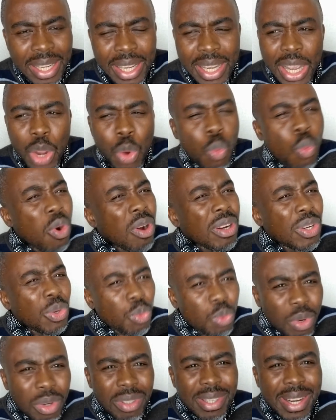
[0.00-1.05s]
One
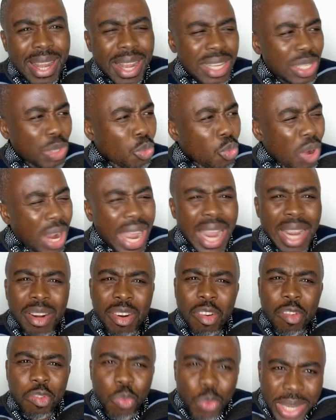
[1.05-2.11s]
wonders what kind
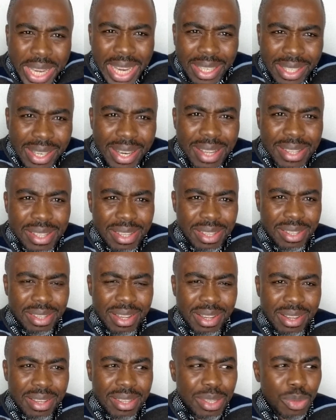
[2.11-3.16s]
of wickedness is
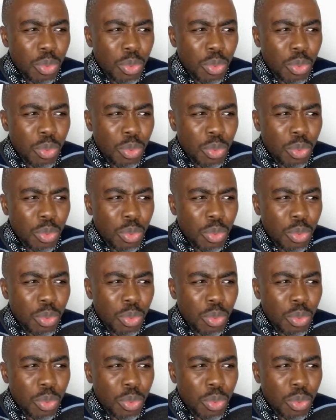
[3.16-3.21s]
this.